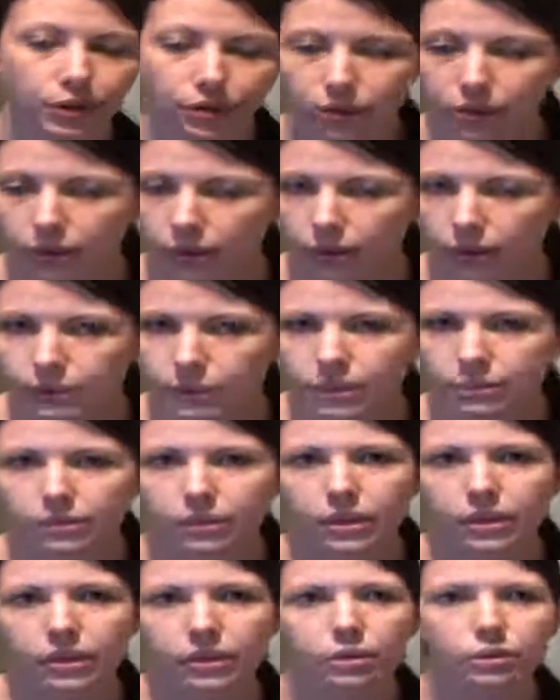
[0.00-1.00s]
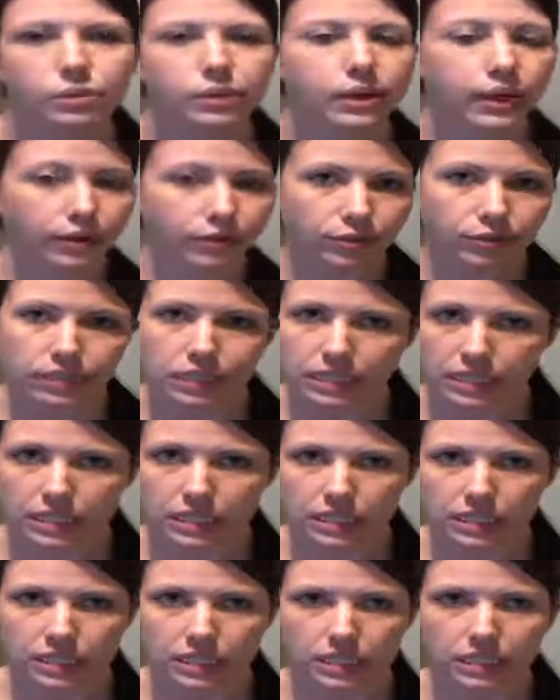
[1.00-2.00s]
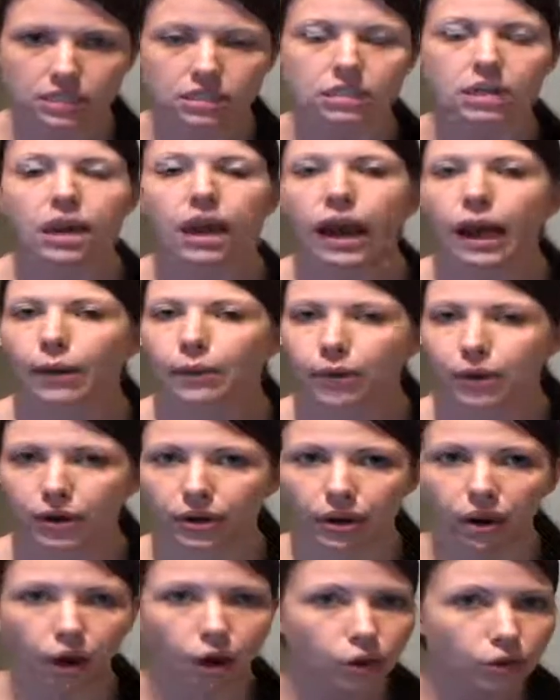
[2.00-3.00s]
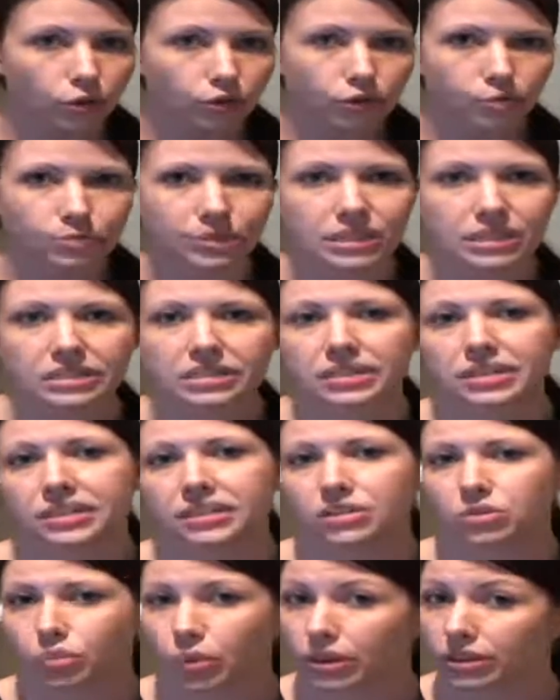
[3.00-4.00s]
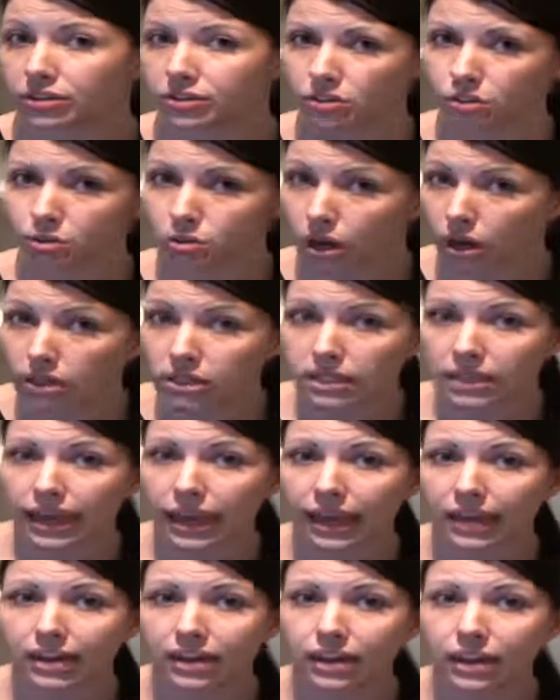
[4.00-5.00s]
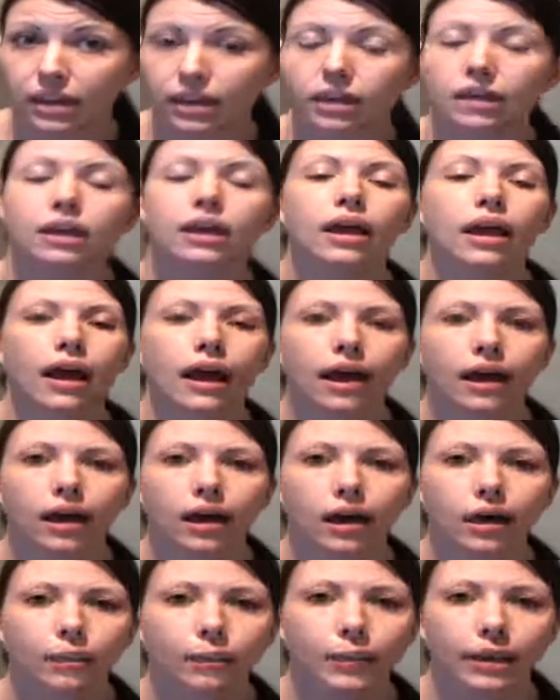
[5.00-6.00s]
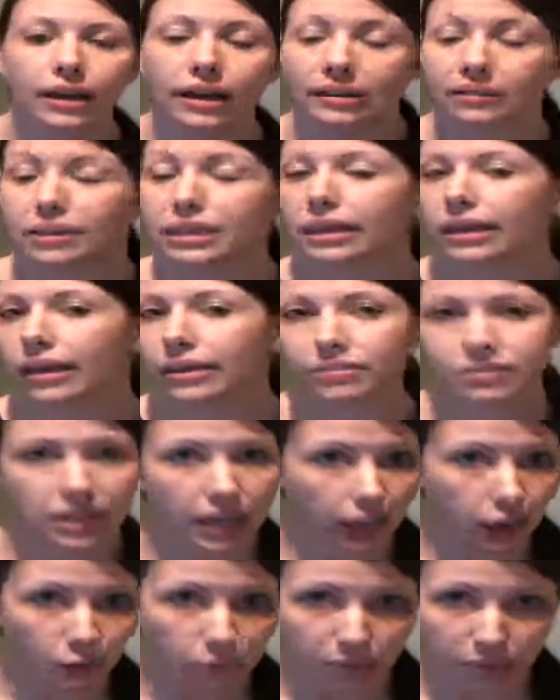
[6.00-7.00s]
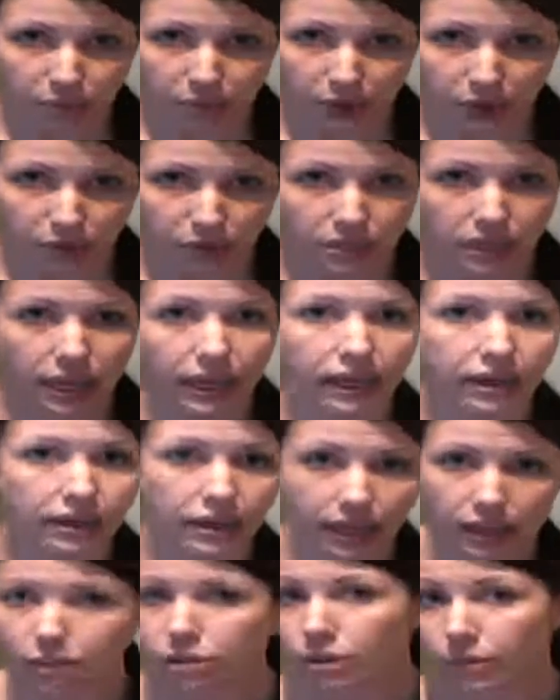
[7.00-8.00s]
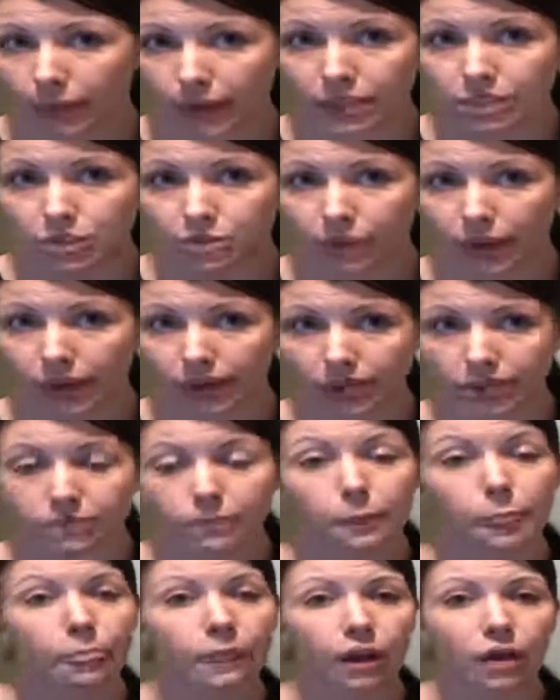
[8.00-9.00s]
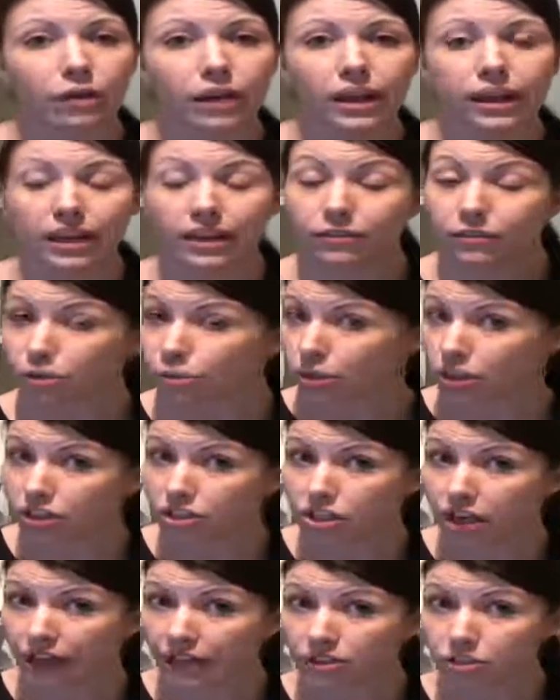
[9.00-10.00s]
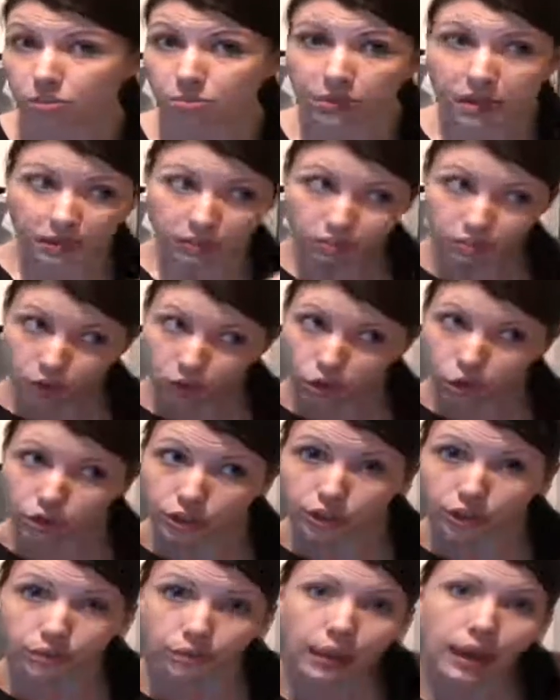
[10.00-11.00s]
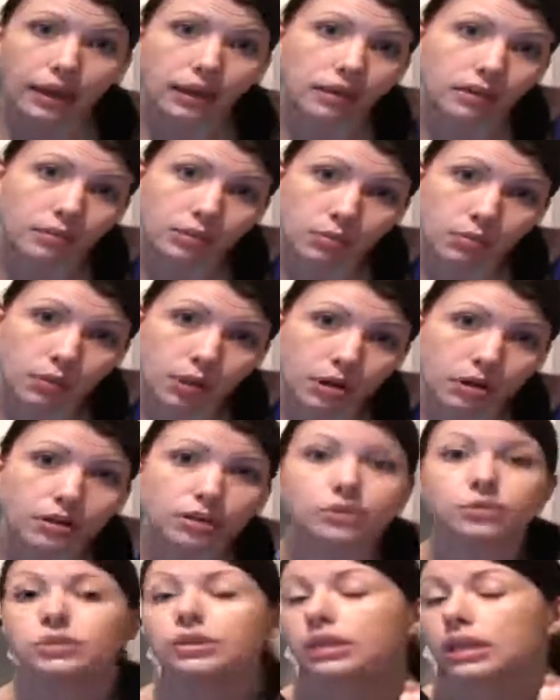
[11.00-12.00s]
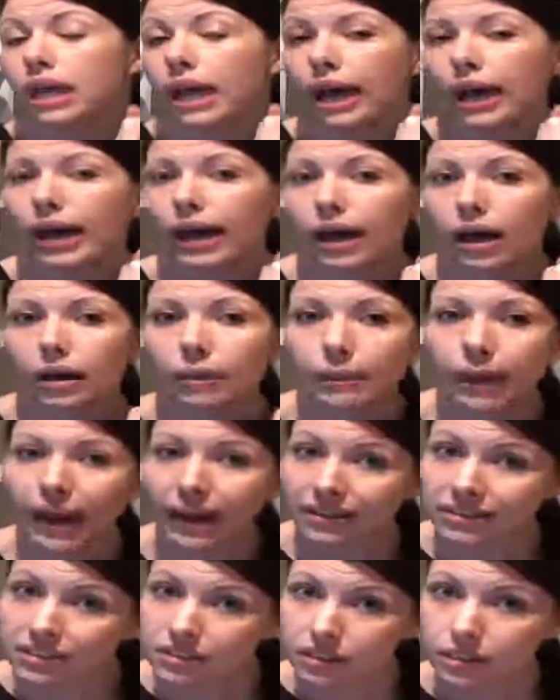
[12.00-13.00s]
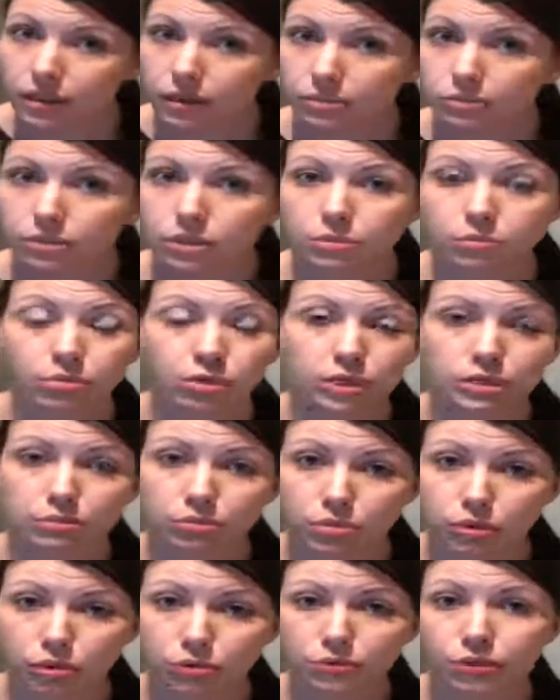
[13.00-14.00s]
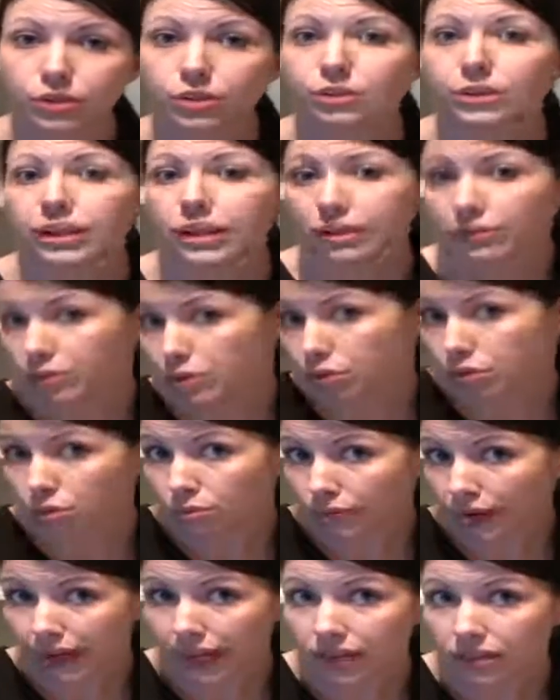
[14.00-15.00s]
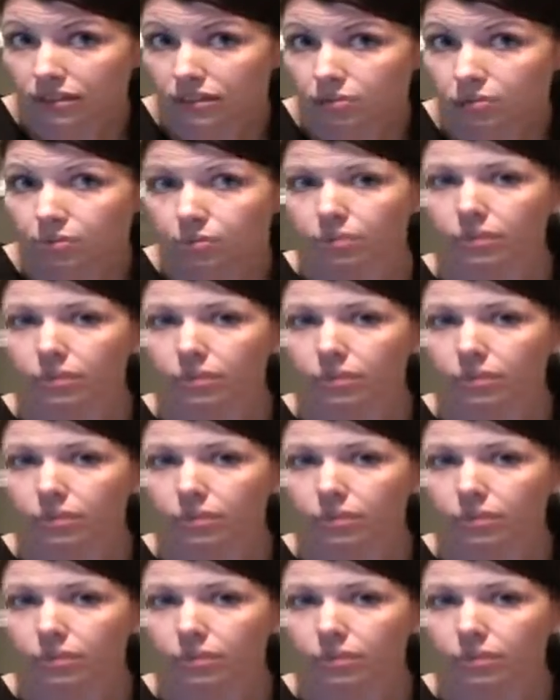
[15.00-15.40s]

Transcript: you can come to me, whatever is easiest. I work all over BC as well as across Canada, and I would love to help you out and get you the best rate. All right, and if you want to challenge me, go to your bank tomorrow, ask them to pre-approve you and give you a rate,